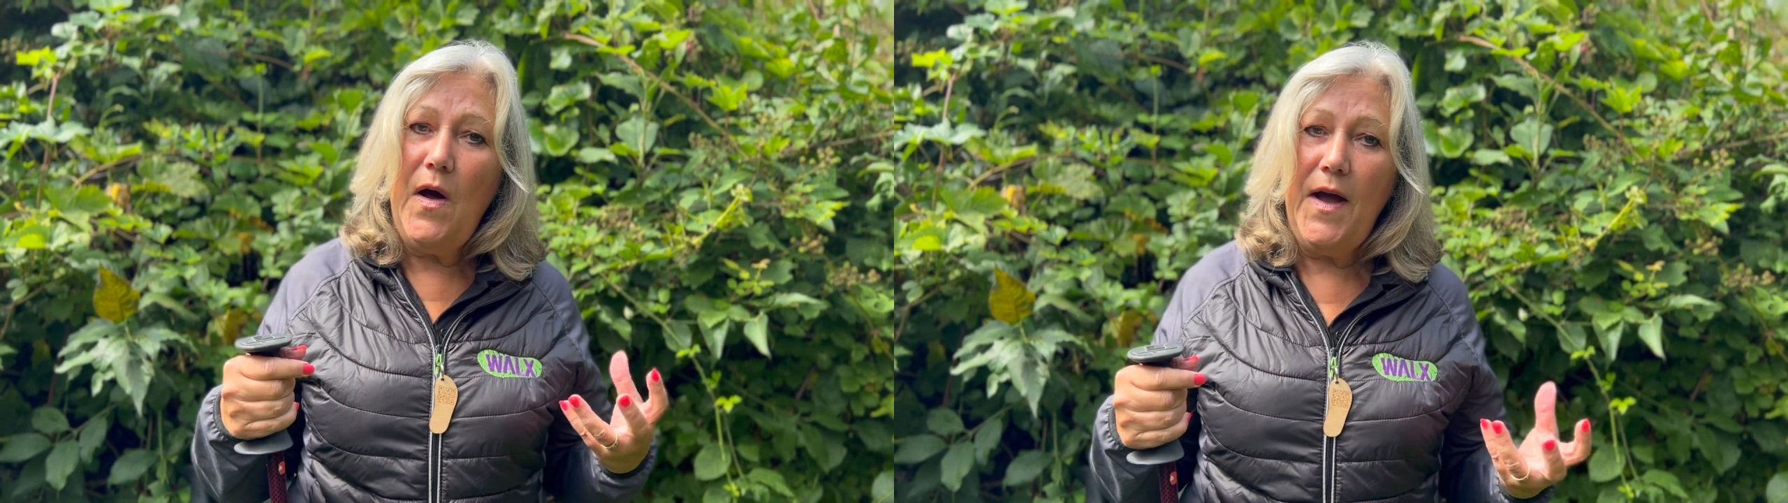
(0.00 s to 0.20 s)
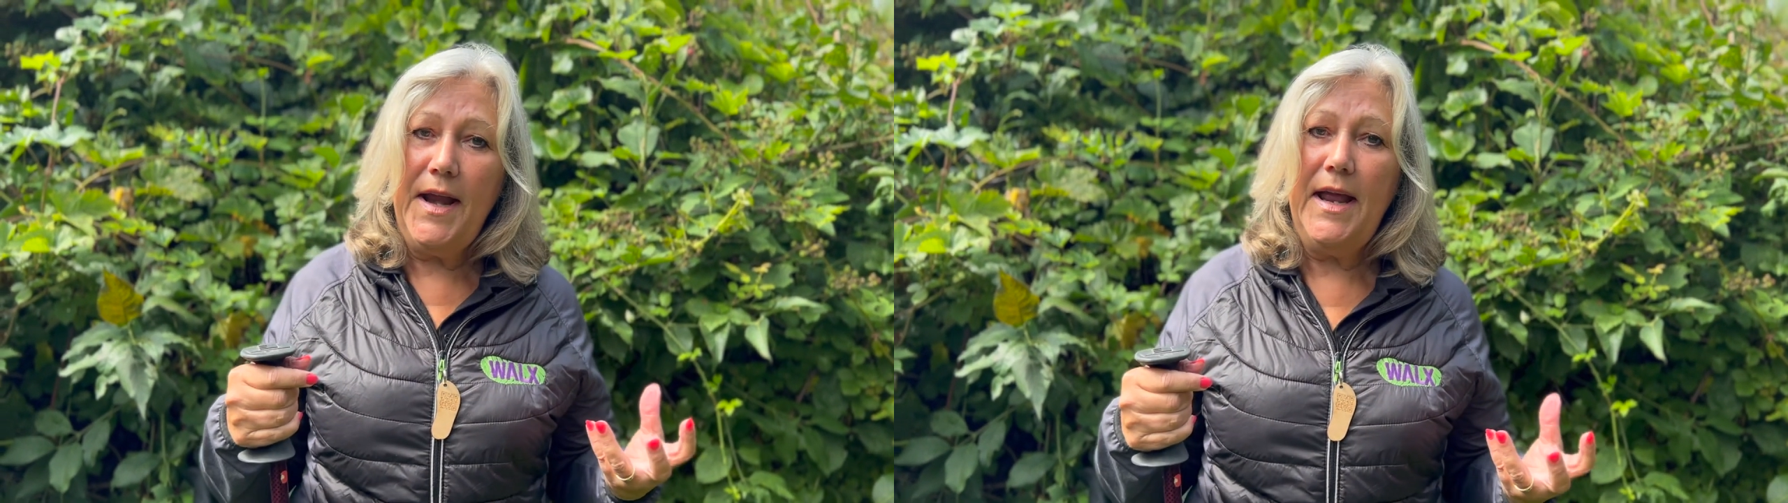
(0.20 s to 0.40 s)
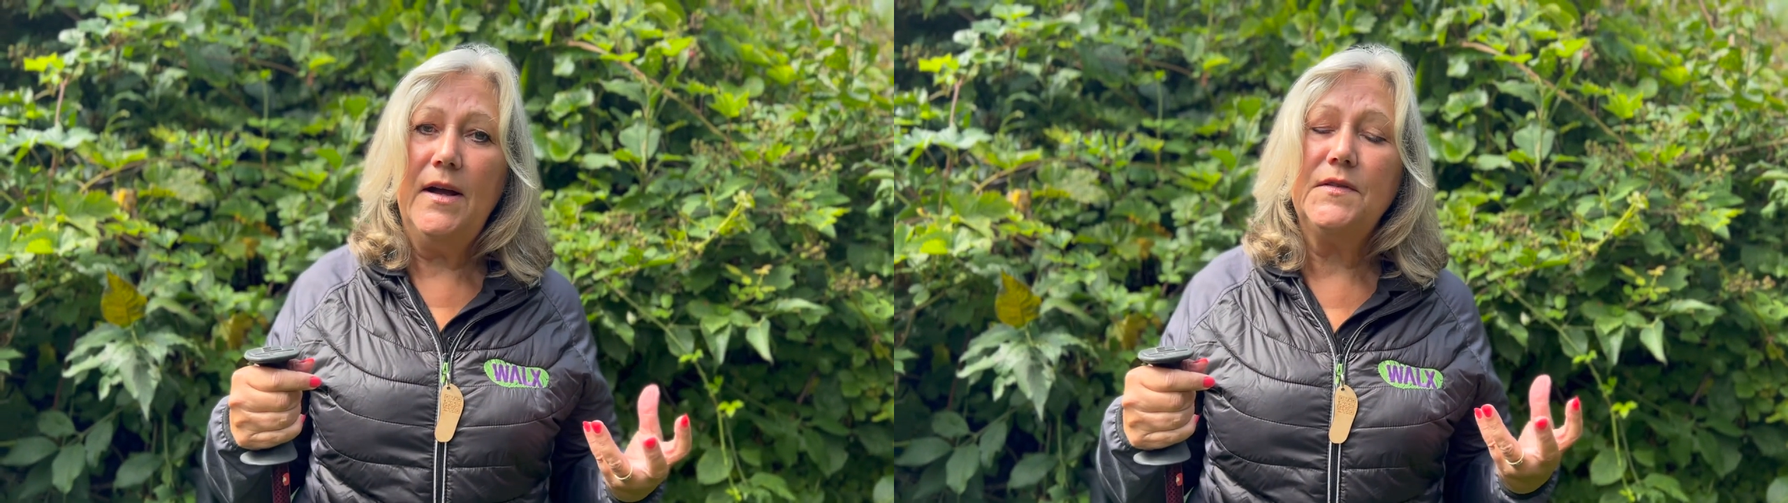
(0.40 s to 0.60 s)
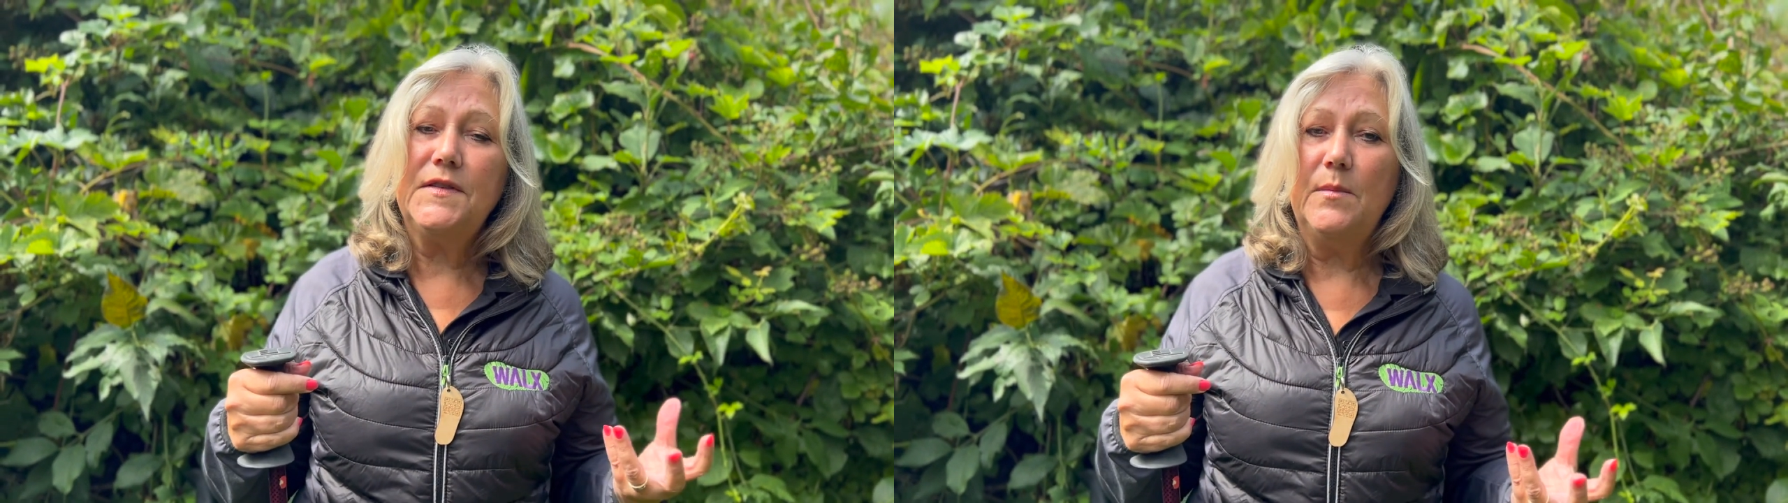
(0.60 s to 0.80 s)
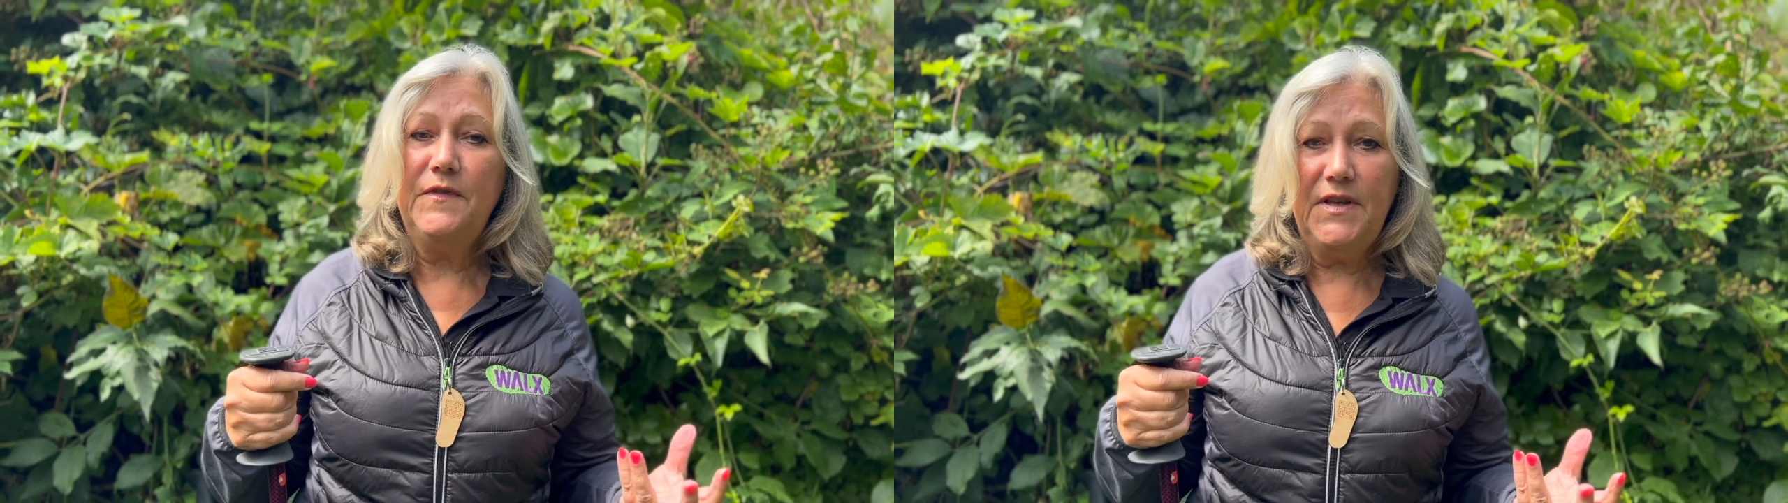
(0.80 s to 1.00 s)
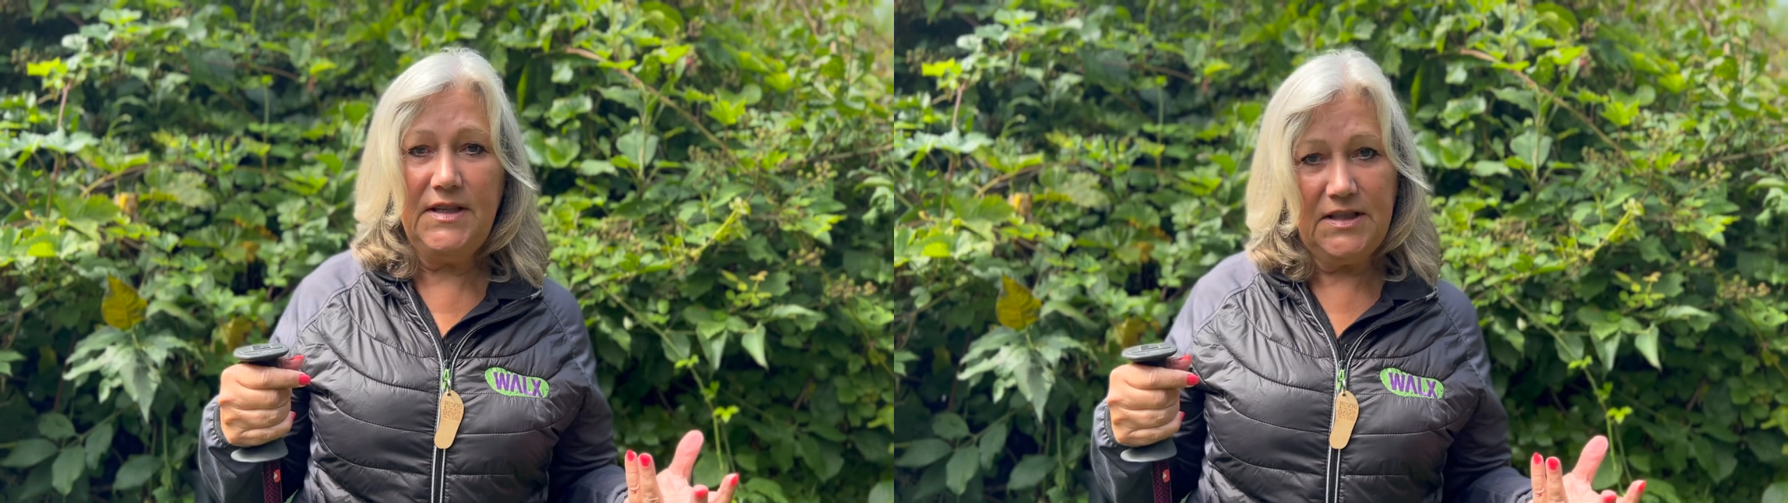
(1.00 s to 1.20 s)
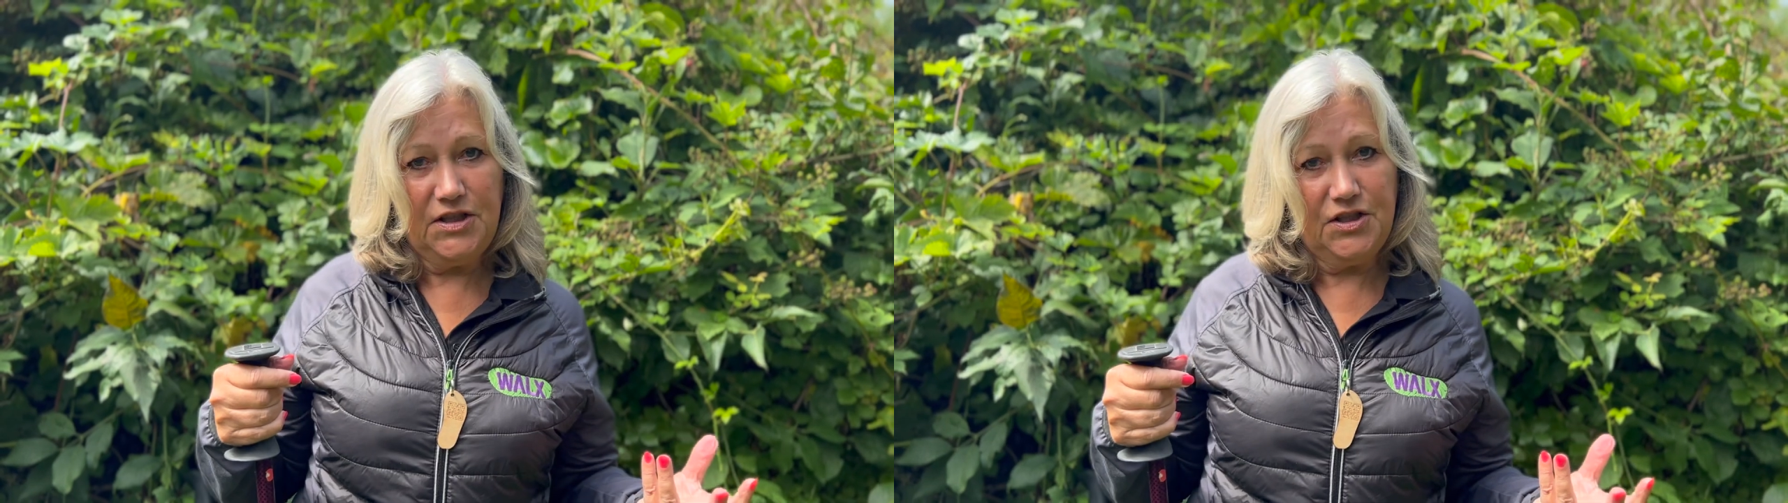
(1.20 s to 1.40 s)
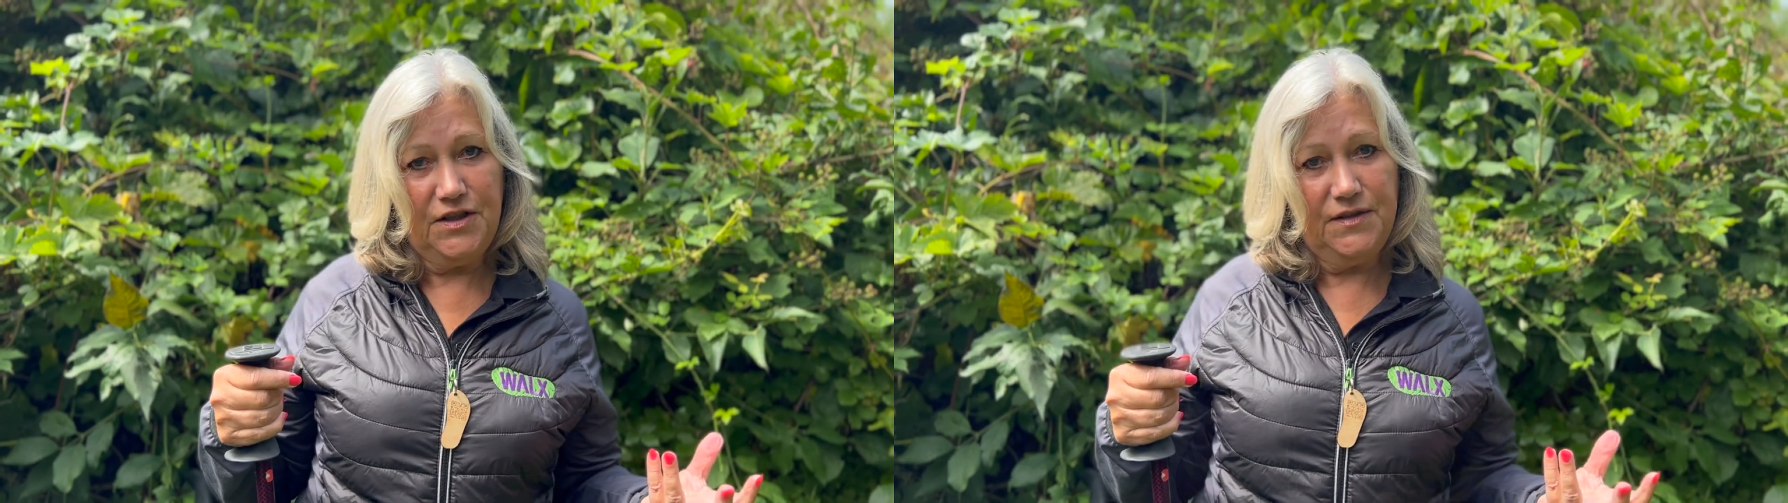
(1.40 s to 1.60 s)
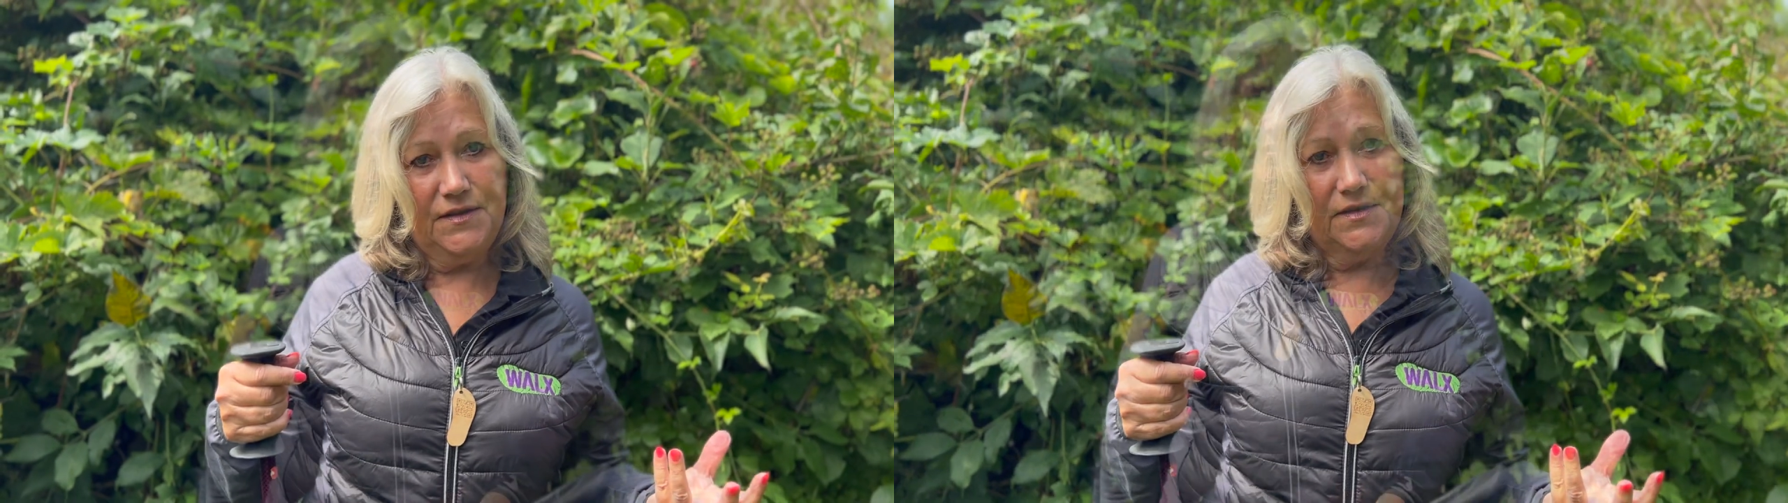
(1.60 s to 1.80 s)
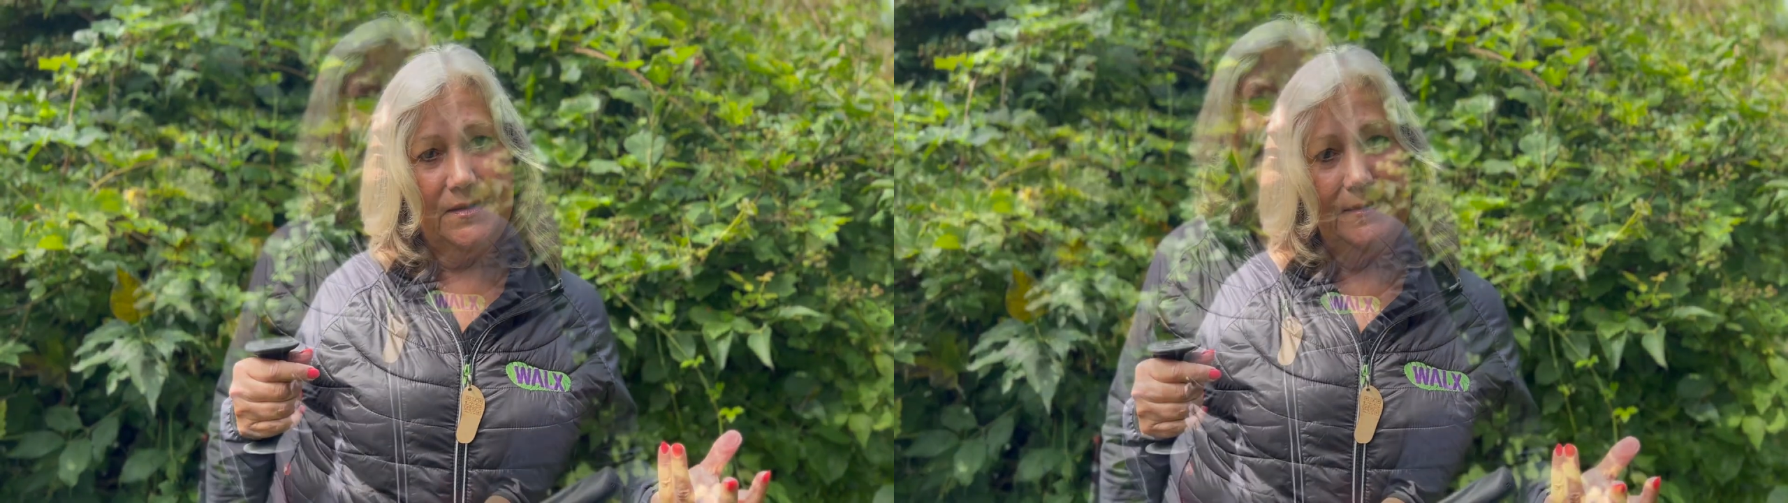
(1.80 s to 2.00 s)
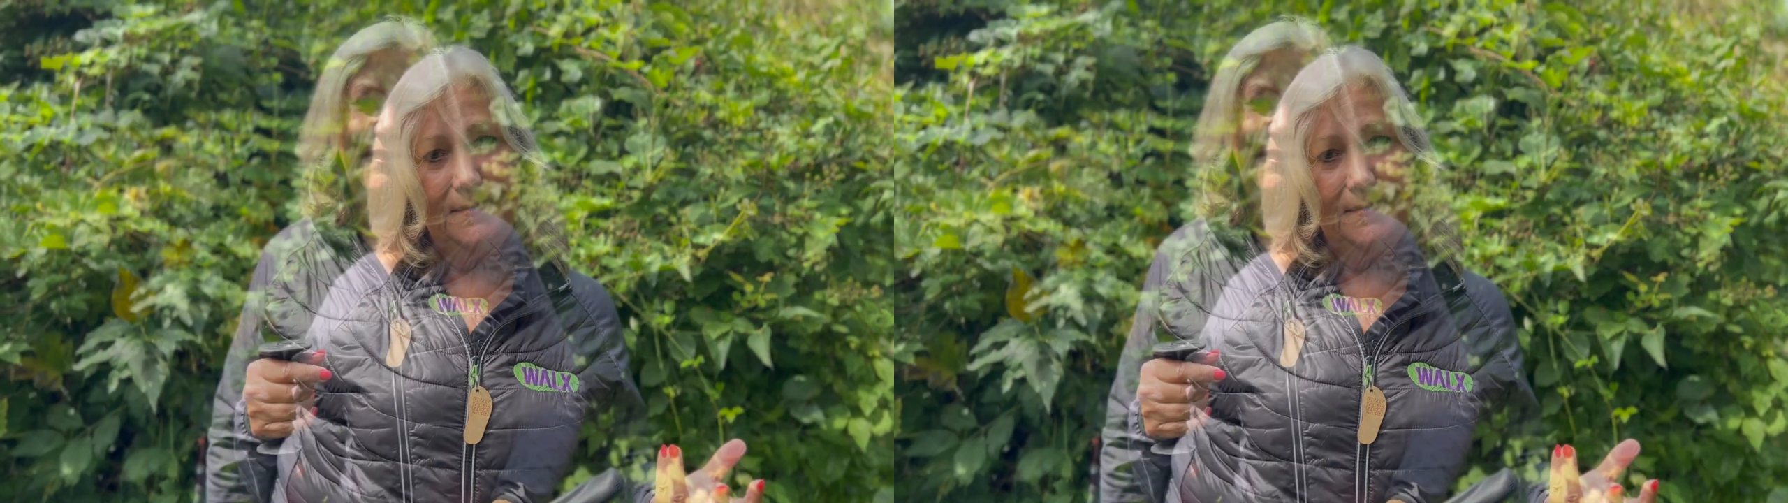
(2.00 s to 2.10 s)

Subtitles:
iron out some of these issues.